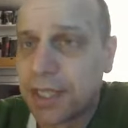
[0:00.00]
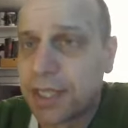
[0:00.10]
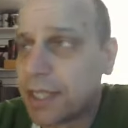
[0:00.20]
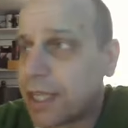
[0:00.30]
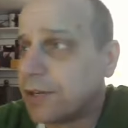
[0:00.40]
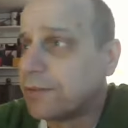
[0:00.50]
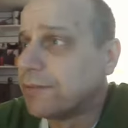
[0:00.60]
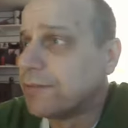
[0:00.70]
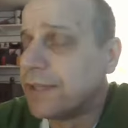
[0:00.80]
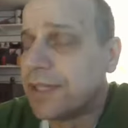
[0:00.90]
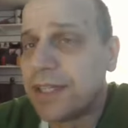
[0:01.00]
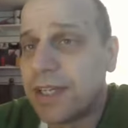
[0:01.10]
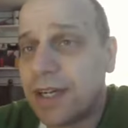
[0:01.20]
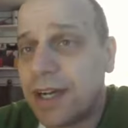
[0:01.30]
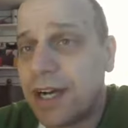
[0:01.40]
now
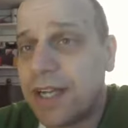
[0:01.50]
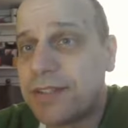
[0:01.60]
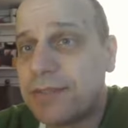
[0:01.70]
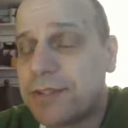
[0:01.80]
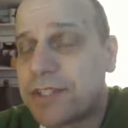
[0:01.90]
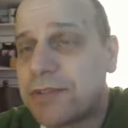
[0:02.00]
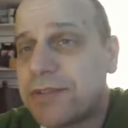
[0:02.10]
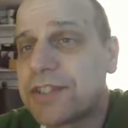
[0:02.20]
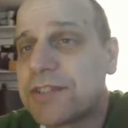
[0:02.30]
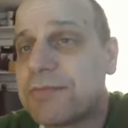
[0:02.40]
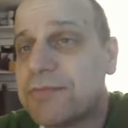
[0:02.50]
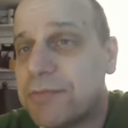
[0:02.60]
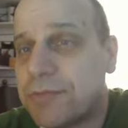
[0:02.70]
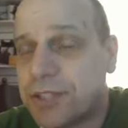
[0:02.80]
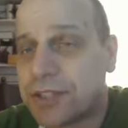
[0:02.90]
I was doing some
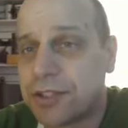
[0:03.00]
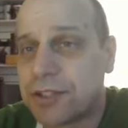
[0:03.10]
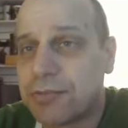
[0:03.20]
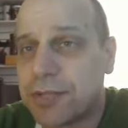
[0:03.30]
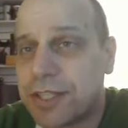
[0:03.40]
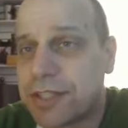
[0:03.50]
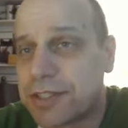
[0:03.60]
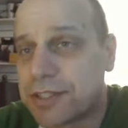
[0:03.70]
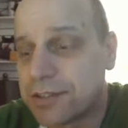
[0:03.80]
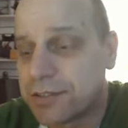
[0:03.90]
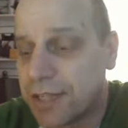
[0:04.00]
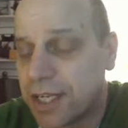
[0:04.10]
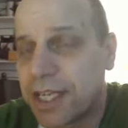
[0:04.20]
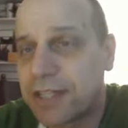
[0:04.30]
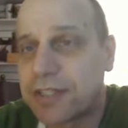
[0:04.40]
research because
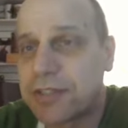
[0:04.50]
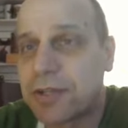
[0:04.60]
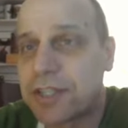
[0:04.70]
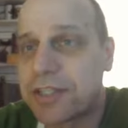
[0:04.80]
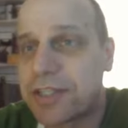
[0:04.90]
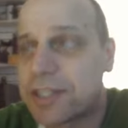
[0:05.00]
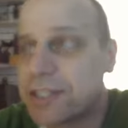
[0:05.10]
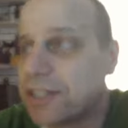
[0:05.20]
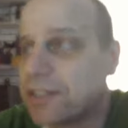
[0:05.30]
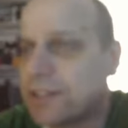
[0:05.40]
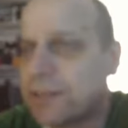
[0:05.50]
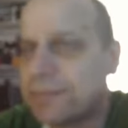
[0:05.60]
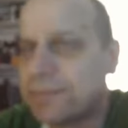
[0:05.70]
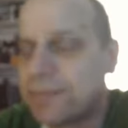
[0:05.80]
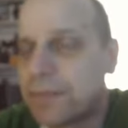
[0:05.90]
I had this question. I said, you know,
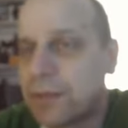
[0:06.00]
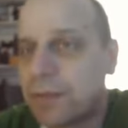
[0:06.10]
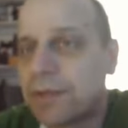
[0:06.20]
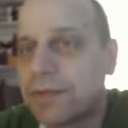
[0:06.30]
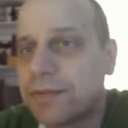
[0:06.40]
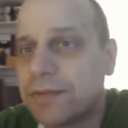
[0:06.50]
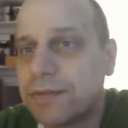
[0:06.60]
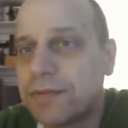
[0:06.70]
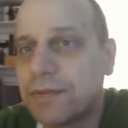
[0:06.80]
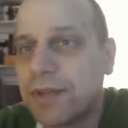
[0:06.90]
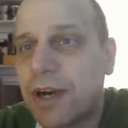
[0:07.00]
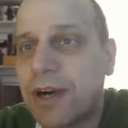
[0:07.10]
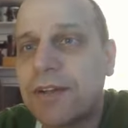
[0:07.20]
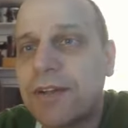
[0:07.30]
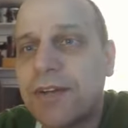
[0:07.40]
well,
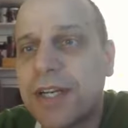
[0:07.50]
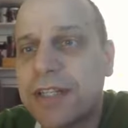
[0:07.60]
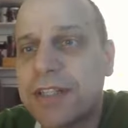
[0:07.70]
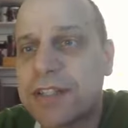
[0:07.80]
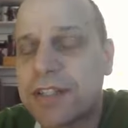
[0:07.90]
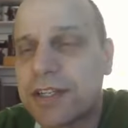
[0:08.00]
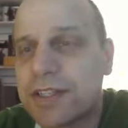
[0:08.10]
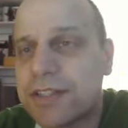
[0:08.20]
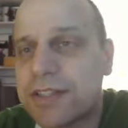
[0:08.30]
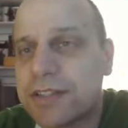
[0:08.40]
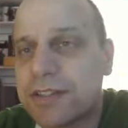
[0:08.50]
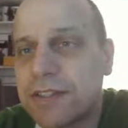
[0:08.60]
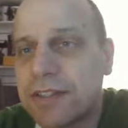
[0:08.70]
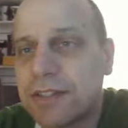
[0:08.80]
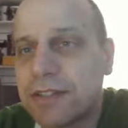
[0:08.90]
are there any studies
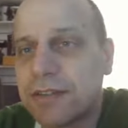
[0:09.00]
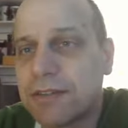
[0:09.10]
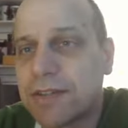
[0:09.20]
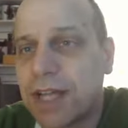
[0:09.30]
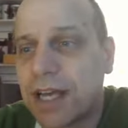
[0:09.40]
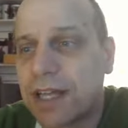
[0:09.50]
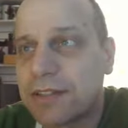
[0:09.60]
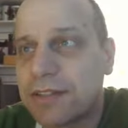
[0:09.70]
that